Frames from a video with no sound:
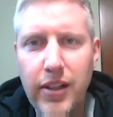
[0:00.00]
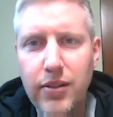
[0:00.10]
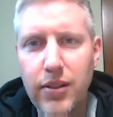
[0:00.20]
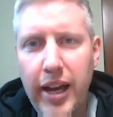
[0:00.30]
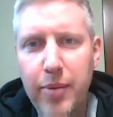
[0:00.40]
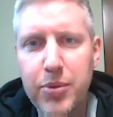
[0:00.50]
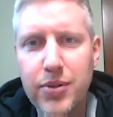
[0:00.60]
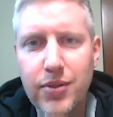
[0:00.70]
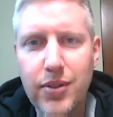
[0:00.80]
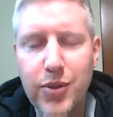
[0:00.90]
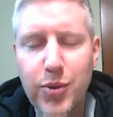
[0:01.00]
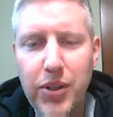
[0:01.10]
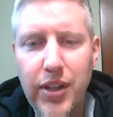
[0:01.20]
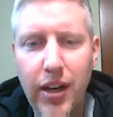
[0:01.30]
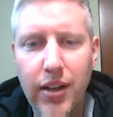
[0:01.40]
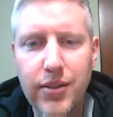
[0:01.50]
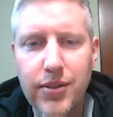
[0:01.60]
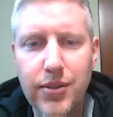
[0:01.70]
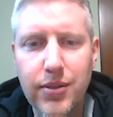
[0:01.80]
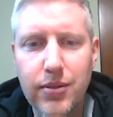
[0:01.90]
that happens, it's
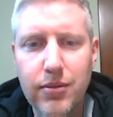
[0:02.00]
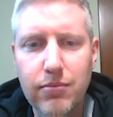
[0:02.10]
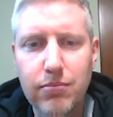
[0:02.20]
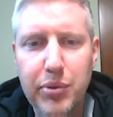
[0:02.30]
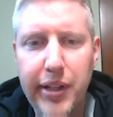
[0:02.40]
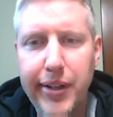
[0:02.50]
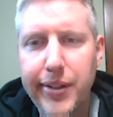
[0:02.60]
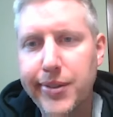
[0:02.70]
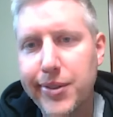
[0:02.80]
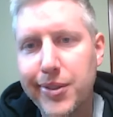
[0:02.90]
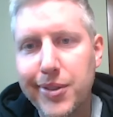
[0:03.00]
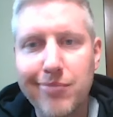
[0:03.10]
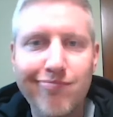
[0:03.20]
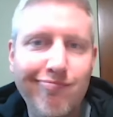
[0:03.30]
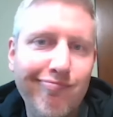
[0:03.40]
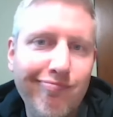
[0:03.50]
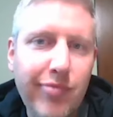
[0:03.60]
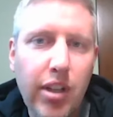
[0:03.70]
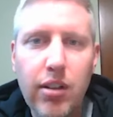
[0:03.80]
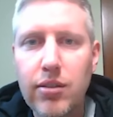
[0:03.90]
because players
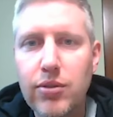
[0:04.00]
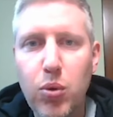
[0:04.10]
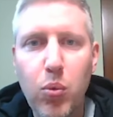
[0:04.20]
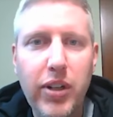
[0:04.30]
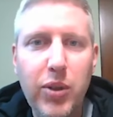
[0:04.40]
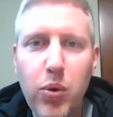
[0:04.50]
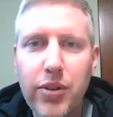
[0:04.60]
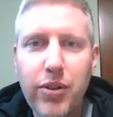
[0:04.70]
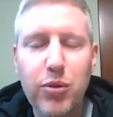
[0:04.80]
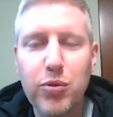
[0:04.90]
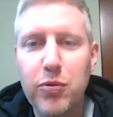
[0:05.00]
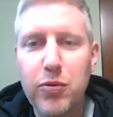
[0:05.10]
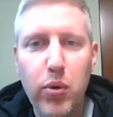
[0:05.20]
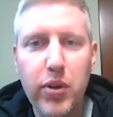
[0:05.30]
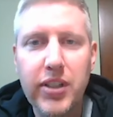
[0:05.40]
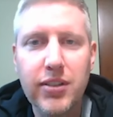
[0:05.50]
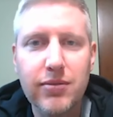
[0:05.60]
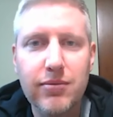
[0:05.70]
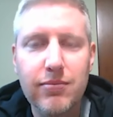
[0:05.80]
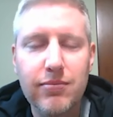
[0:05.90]
21 through 40
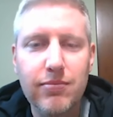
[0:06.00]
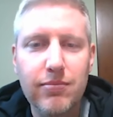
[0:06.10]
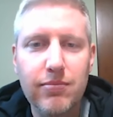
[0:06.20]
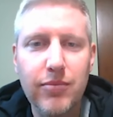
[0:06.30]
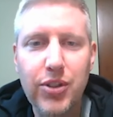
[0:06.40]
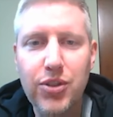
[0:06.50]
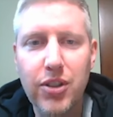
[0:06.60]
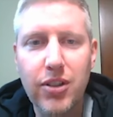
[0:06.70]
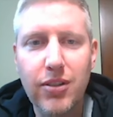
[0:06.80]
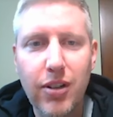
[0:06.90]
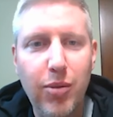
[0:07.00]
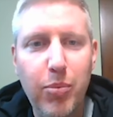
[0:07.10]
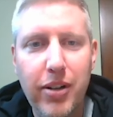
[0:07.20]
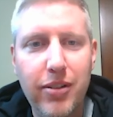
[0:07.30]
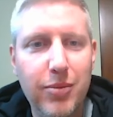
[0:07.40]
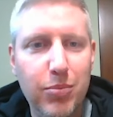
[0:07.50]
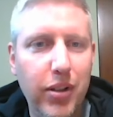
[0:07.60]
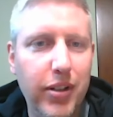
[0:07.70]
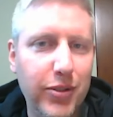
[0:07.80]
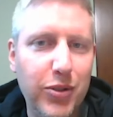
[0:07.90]
this year are better than
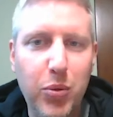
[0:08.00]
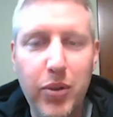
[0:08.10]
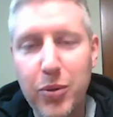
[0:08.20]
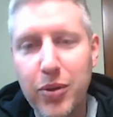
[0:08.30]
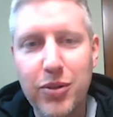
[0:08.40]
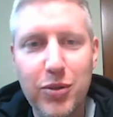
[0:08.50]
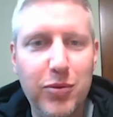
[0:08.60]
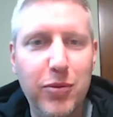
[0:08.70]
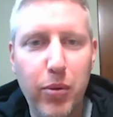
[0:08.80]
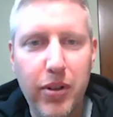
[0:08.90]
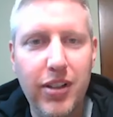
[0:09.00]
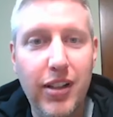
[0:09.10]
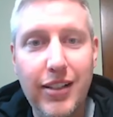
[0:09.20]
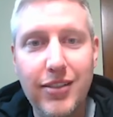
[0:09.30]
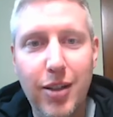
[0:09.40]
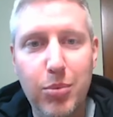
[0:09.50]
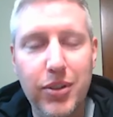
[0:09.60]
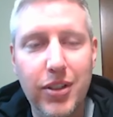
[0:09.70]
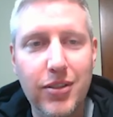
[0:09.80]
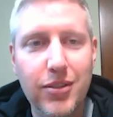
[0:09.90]
players 21 through 40 the last couple
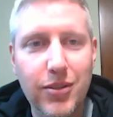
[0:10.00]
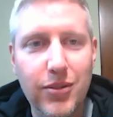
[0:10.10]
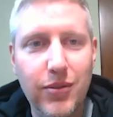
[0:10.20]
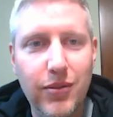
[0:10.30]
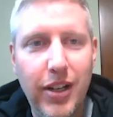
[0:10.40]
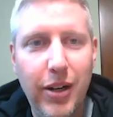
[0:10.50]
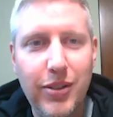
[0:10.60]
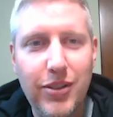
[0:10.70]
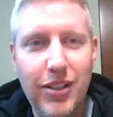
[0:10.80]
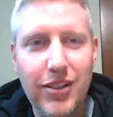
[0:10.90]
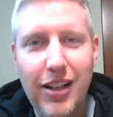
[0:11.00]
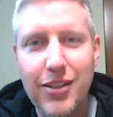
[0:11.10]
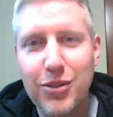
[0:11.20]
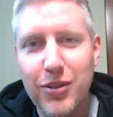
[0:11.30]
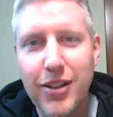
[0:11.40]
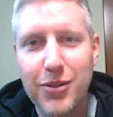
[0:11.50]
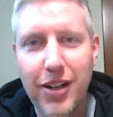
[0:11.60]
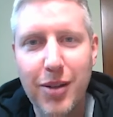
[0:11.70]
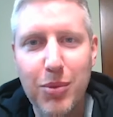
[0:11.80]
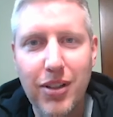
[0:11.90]
of years. Now it's kind of strange,
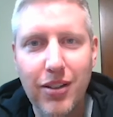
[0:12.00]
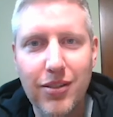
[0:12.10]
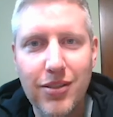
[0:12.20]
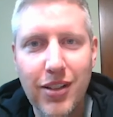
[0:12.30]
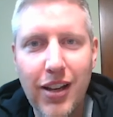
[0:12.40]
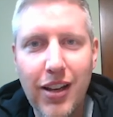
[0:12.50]
right? Because